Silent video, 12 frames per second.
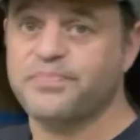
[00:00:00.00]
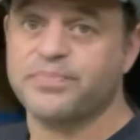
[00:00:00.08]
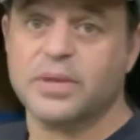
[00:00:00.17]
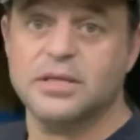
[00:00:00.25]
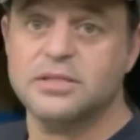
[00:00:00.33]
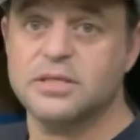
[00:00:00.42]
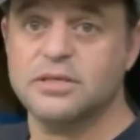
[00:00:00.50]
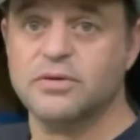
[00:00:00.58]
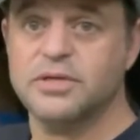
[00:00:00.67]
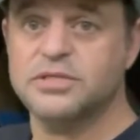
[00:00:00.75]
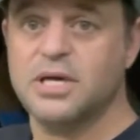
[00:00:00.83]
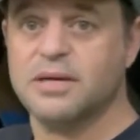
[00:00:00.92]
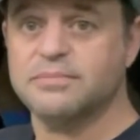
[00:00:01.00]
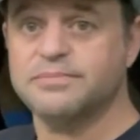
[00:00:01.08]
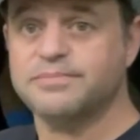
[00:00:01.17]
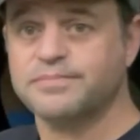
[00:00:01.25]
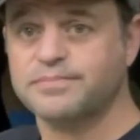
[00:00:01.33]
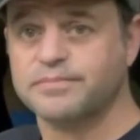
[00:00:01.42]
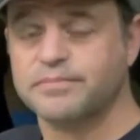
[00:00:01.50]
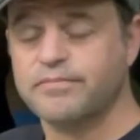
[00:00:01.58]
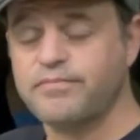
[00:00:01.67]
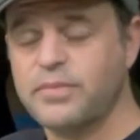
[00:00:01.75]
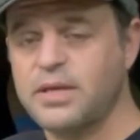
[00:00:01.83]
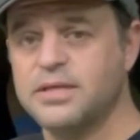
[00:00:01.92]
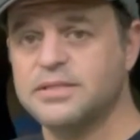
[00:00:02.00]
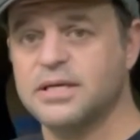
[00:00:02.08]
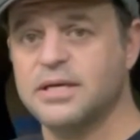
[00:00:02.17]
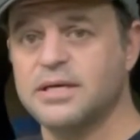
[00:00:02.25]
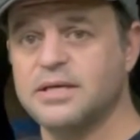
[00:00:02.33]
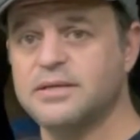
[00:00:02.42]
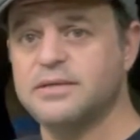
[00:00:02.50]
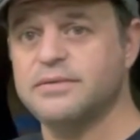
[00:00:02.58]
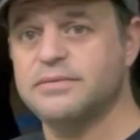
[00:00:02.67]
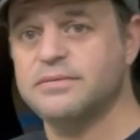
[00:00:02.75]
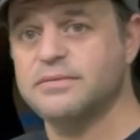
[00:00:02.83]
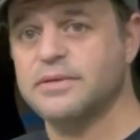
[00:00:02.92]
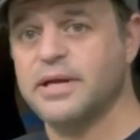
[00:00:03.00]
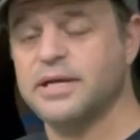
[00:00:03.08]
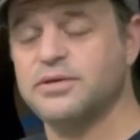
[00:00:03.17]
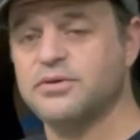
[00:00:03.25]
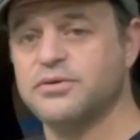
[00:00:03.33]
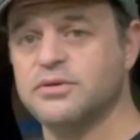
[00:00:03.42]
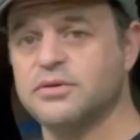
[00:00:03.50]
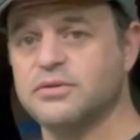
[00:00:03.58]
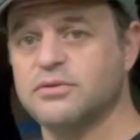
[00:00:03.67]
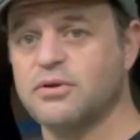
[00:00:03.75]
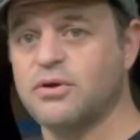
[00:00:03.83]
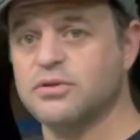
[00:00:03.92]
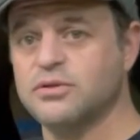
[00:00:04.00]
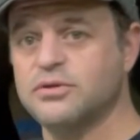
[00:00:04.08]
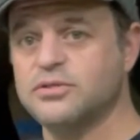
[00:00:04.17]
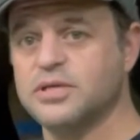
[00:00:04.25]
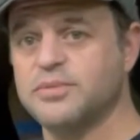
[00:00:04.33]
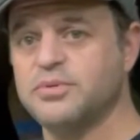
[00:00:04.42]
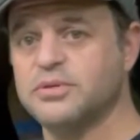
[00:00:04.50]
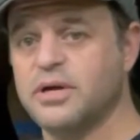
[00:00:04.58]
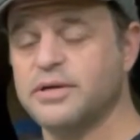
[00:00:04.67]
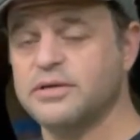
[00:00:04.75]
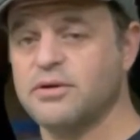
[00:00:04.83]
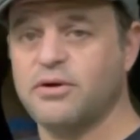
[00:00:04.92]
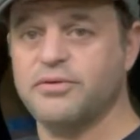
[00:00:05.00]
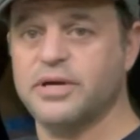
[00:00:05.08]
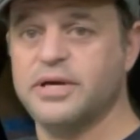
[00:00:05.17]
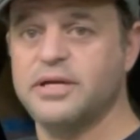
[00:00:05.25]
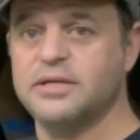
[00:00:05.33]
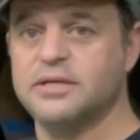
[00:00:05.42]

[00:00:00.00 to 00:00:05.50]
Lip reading: it's done a great job. It handled all the loads I put on it all night.